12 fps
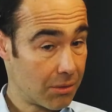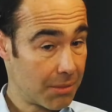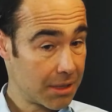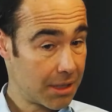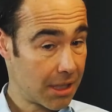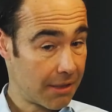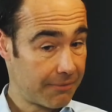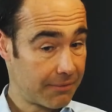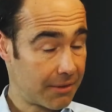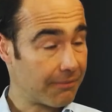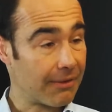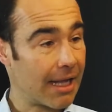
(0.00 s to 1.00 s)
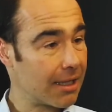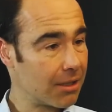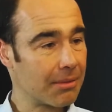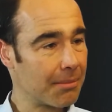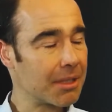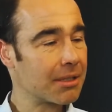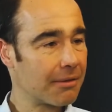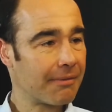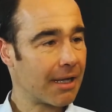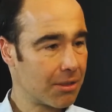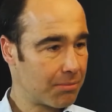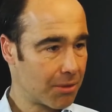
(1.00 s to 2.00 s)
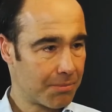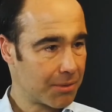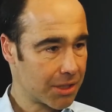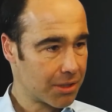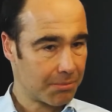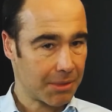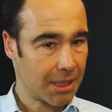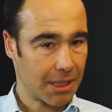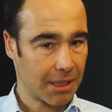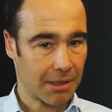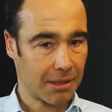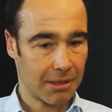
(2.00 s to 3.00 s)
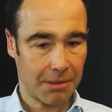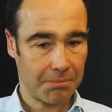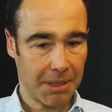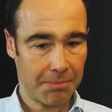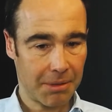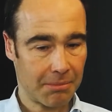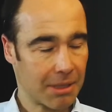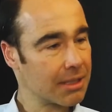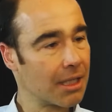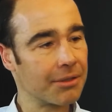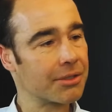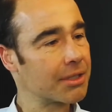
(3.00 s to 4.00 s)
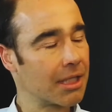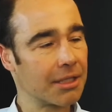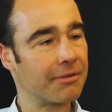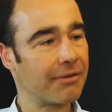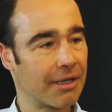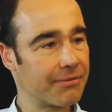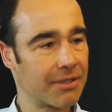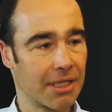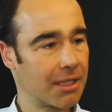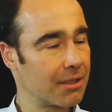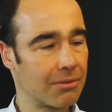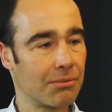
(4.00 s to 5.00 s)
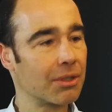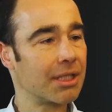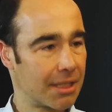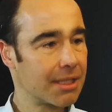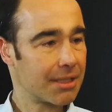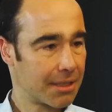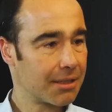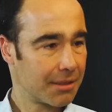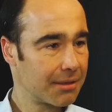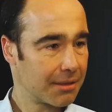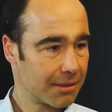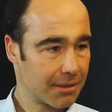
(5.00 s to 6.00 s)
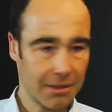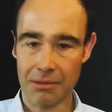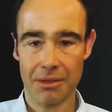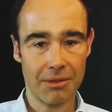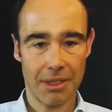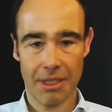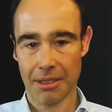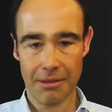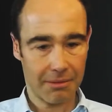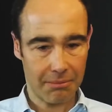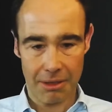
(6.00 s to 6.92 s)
You must have the value, the value proposition, meaning the people must understand in 5 seconds what it is. So, okay,